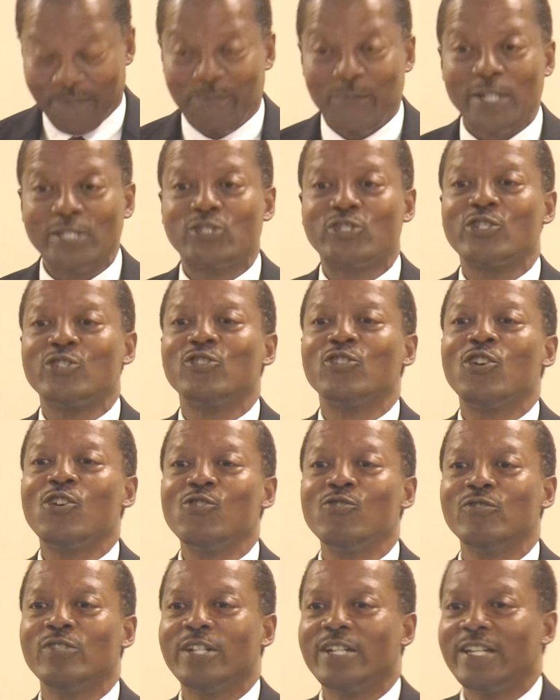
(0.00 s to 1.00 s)
But you
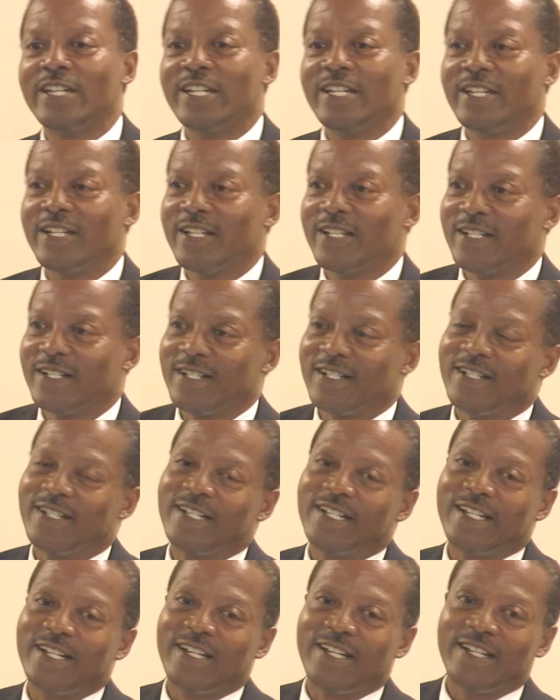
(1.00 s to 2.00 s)
know,
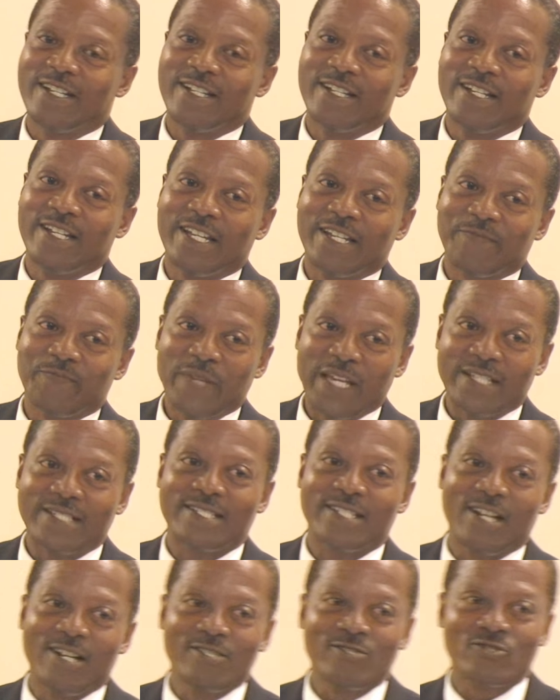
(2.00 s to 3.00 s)
it may
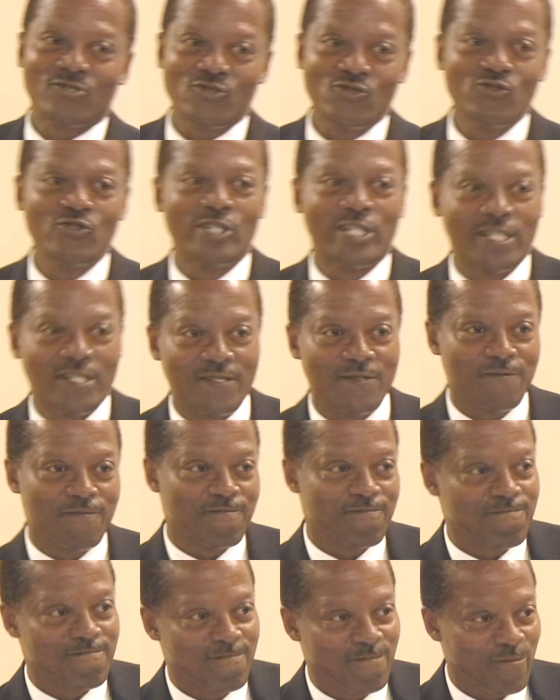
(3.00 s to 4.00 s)
sound cruel,
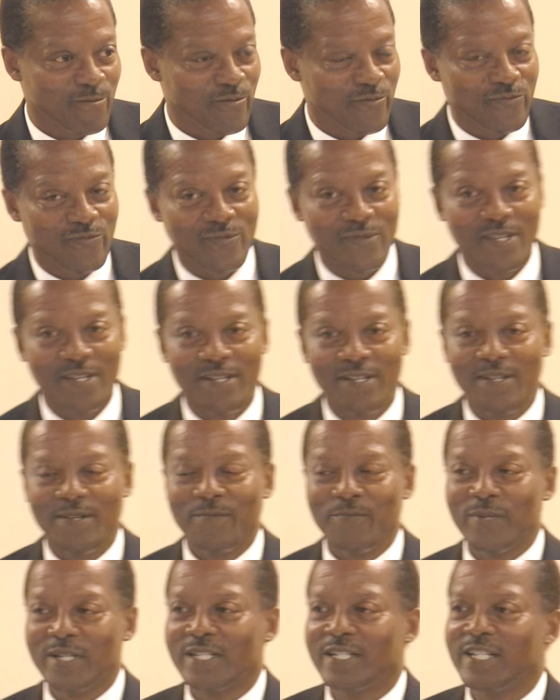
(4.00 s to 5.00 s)

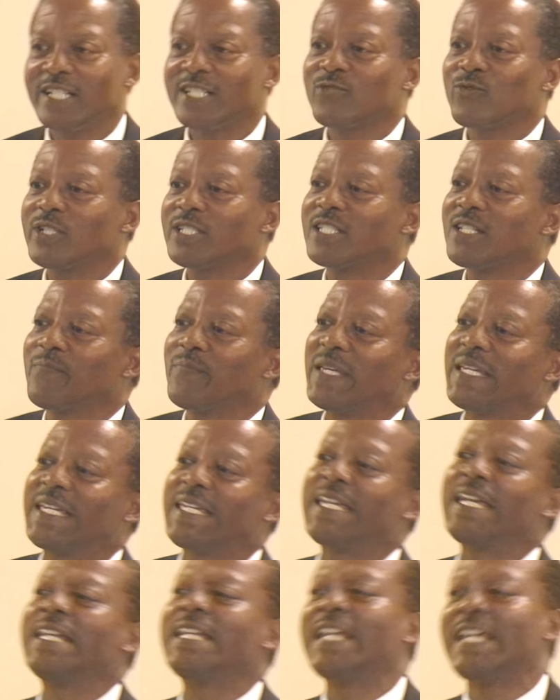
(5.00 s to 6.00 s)
but this was the
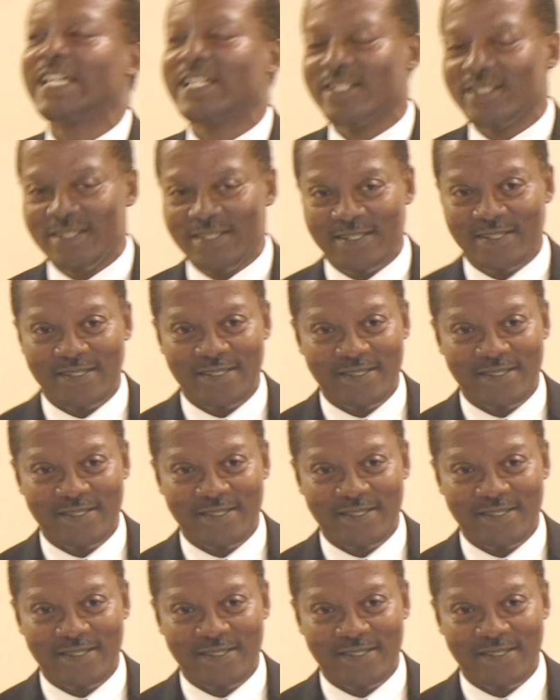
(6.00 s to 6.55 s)
beginning